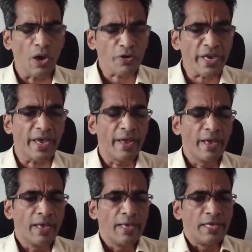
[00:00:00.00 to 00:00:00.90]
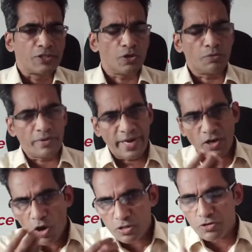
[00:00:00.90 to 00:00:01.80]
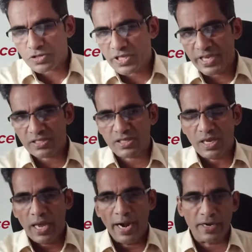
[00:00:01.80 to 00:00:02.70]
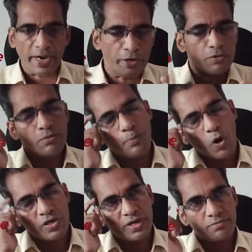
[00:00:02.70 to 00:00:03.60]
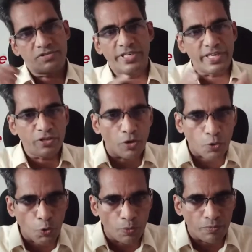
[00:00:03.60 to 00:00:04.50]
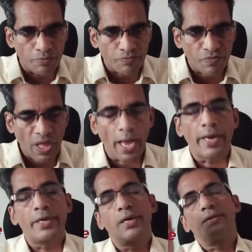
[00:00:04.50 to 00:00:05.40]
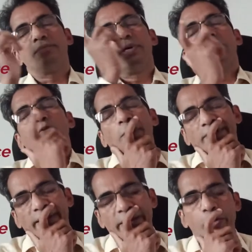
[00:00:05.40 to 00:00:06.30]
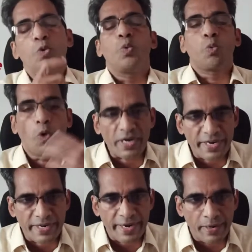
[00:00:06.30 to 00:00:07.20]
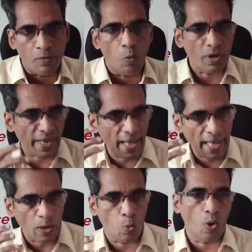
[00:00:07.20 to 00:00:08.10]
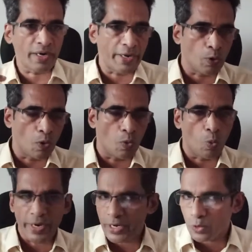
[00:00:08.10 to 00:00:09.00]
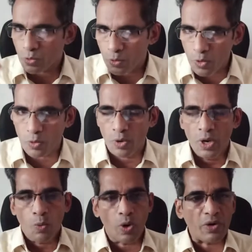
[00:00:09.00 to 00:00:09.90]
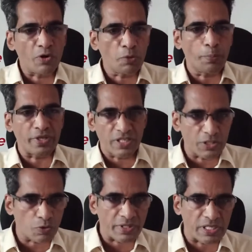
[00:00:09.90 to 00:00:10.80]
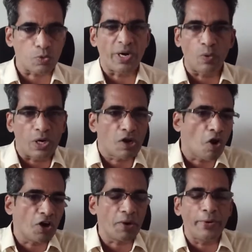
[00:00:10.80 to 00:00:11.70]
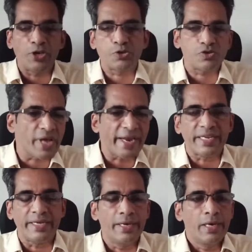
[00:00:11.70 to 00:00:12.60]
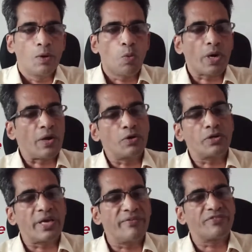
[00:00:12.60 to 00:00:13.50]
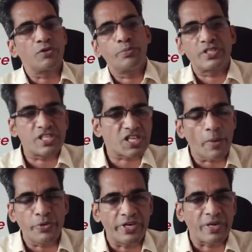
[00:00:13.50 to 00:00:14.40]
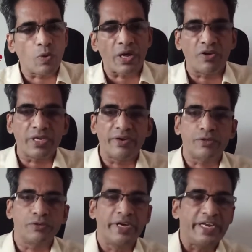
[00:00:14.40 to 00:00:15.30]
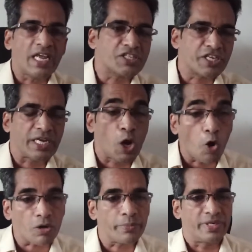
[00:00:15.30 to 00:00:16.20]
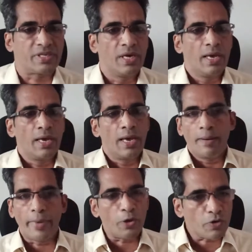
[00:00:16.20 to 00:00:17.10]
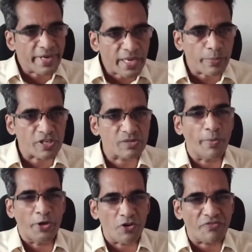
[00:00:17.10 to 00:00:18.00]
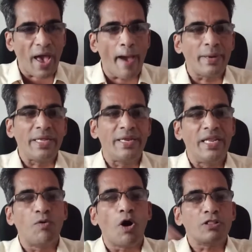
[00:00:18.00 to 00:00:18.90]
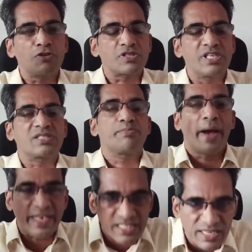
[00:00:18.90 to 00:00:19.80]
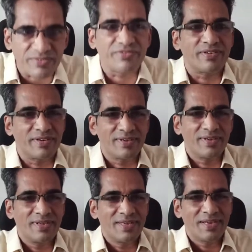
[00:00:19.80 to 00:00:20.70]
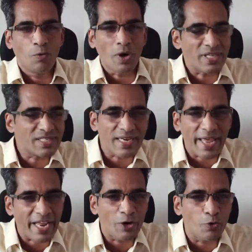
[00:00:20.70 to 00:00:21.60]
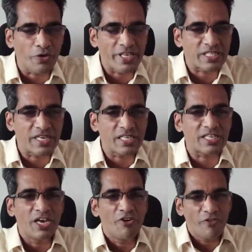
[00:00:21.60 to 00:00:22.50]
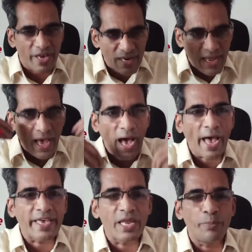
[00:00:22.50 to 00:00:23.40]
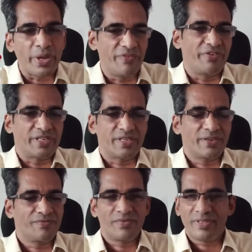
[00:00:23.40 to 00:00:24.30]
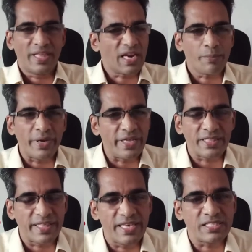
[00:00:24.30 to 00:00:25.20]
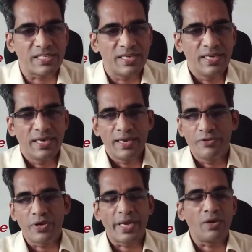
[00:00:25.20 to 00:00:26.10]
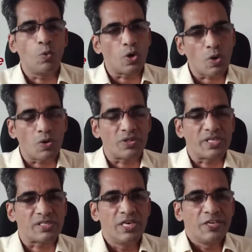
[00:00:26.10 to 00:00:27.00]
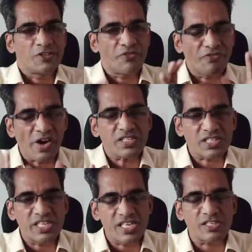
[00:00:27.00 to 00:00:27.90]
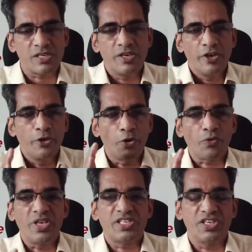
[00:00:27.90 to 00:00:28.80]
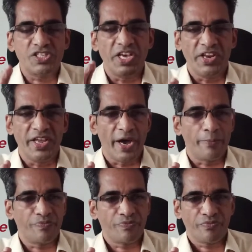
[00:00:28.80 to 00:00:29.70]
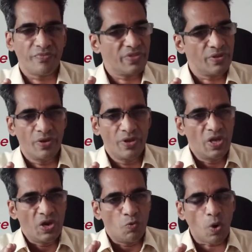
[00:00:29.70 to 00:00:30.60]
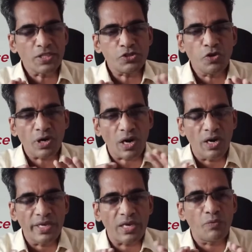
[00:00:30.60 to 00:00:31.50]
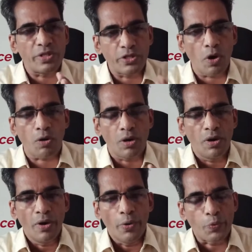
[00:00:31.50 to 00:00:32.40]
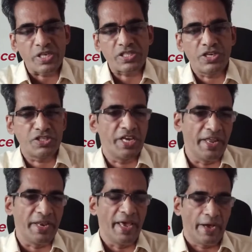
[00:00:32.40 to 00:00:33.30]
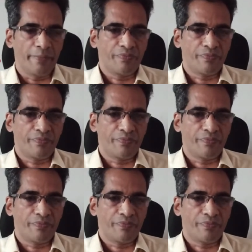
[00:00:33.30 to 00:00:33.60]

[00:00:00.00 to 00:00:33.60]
Okay, so get all those things and try to ponder. Sit in your room and what can I do, what I did, what I have, what I know, what I don't know, what I want to present to others, what I want to contribute to society, what I want to give to business community, what I want to give to industry, government, my own neighbors, my own family, leave all those things, myself. What is that I can do research where I can benefit? There are many things you can work on this. So first is your research area. Once you are clear with your research area,